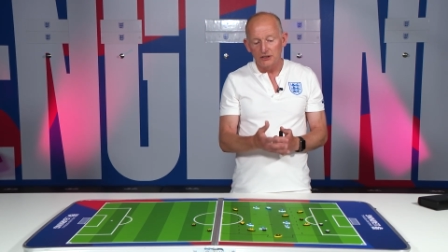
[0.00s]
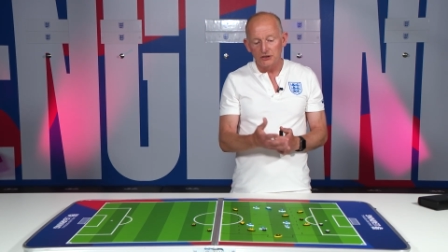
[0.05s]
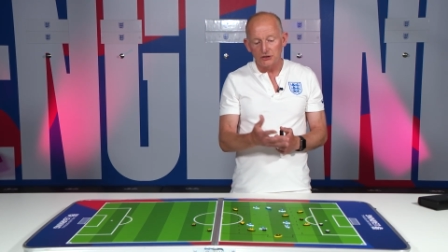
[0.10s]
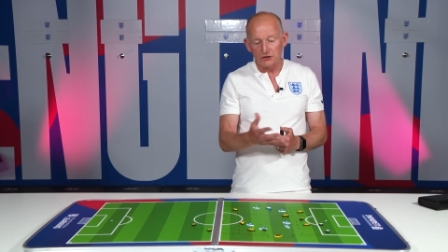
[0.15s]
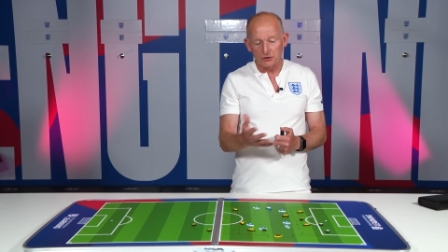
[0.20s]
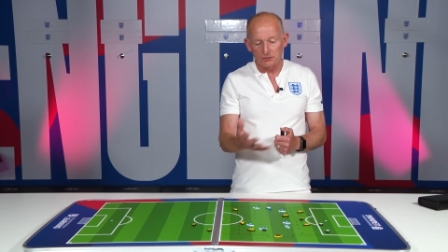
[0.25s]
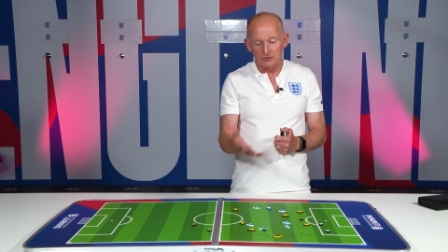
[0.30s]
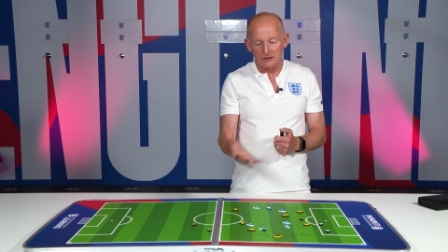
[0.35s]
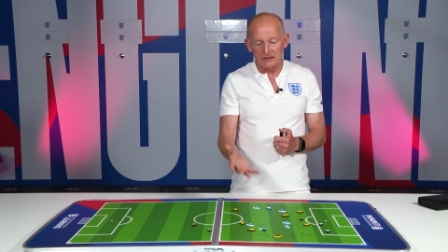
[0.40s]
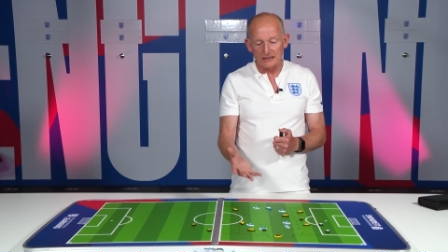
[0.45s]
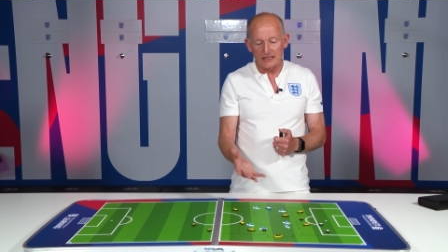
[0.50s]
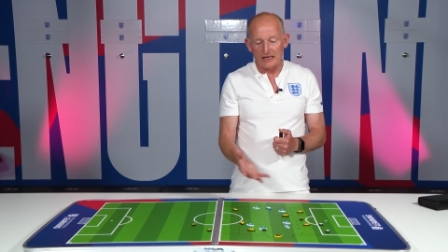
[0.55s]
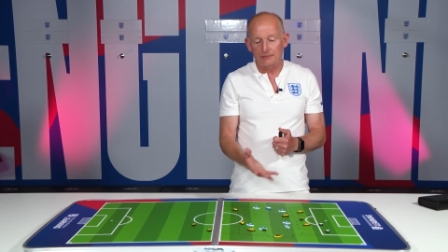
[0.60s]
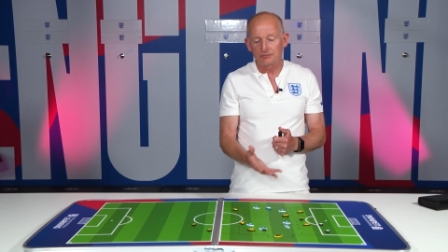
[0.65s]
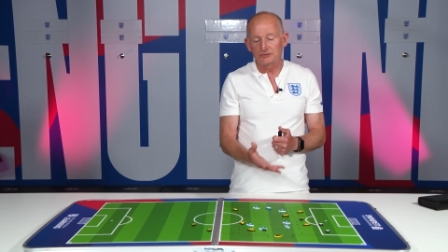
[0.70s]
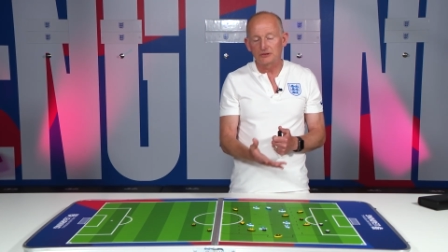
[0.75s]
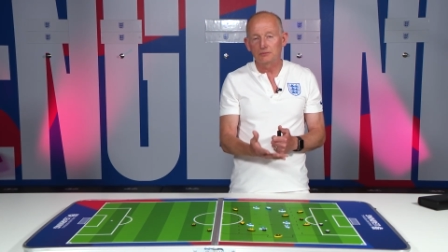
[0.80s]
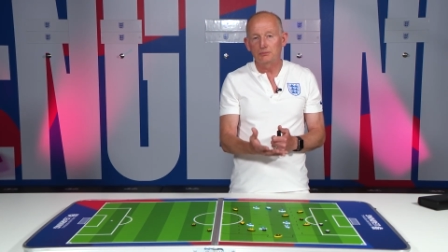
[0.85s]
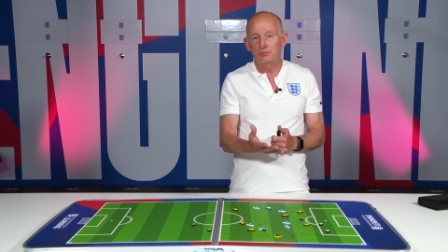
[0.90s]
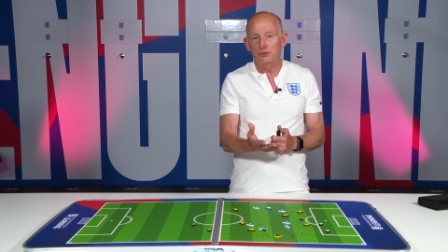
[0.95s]
to
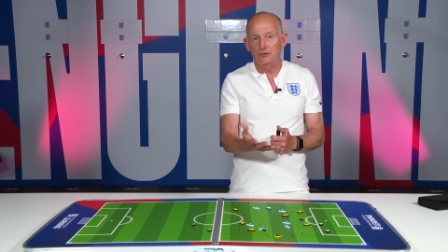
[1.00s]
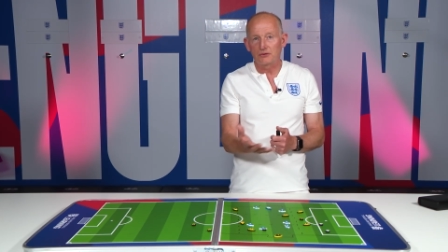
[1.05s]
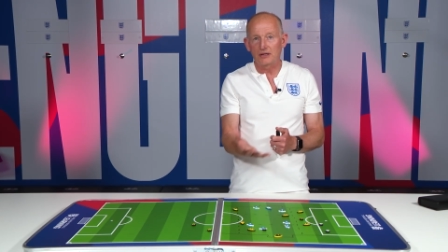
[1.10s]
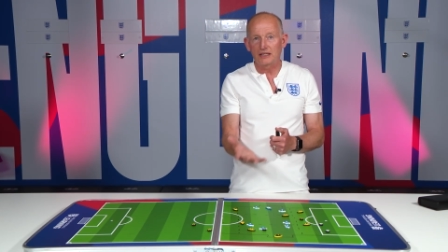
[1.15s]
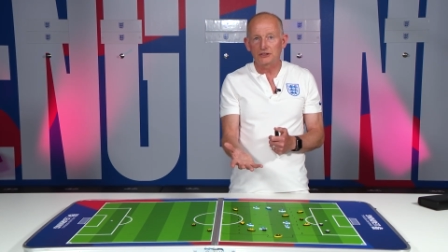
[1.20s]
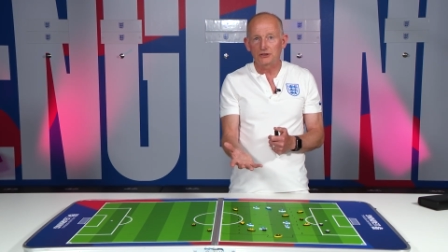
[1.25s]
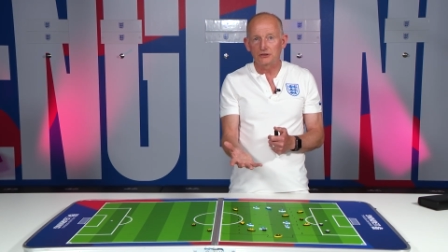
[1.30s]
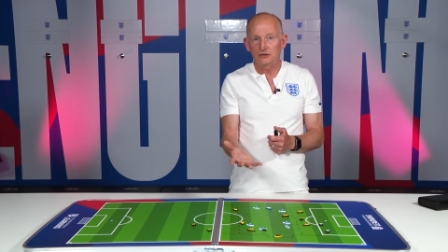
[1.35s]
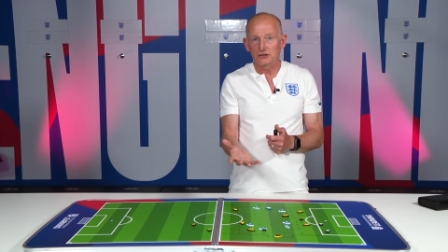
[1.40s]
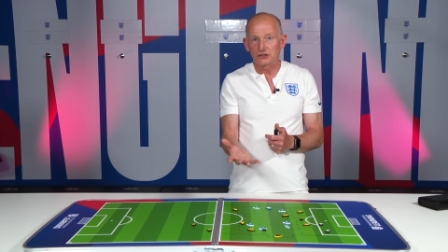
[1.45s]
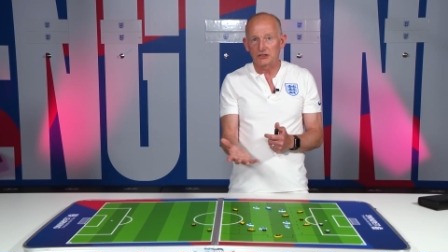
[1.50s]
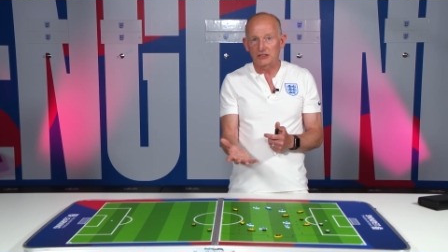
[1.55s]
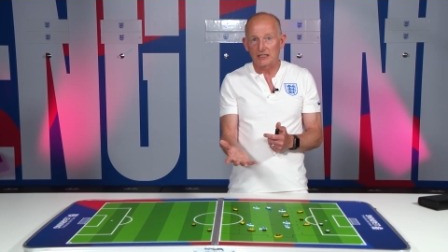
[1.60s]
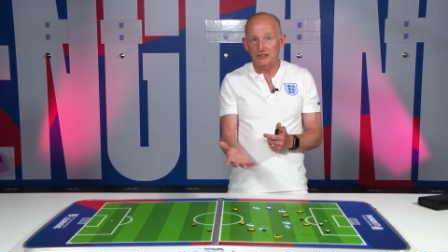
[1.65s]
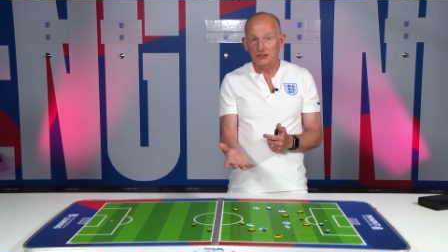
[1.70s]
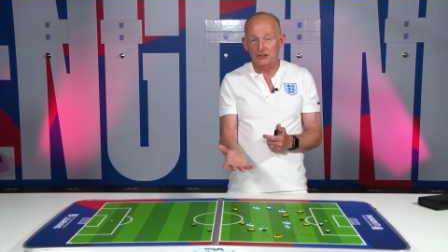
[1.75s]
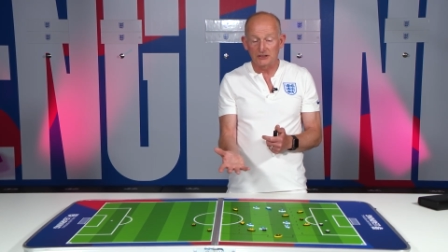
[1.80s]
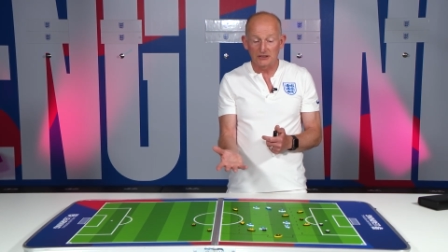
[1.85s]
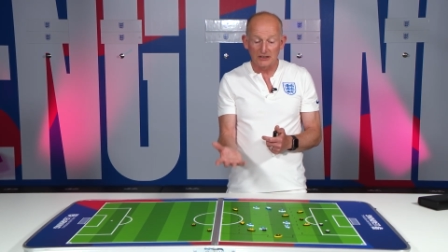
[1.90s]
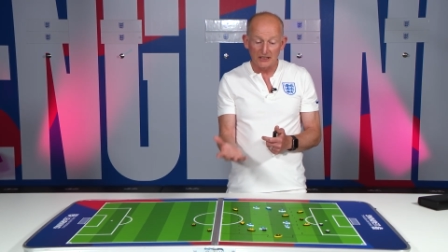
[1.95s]
adapt and progress your
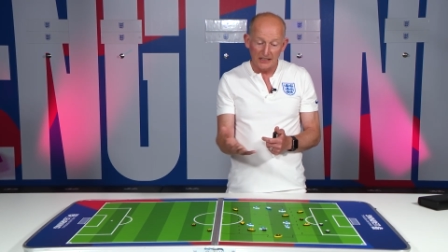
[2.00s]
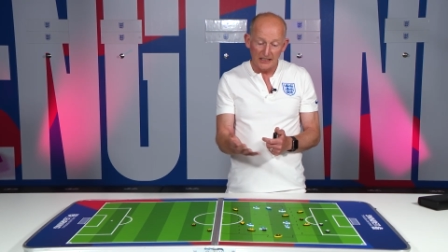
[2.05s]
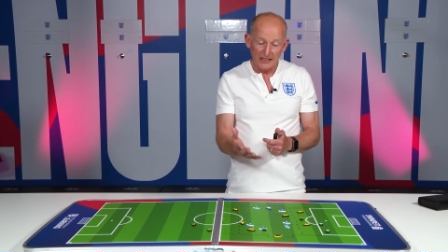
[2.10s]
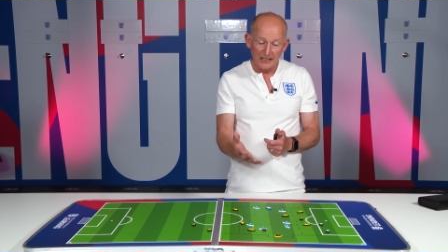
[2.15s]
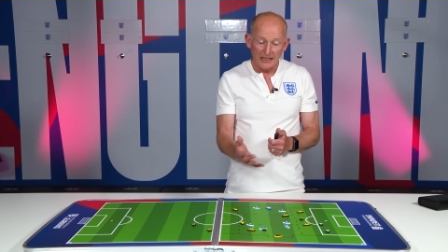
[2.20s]
session,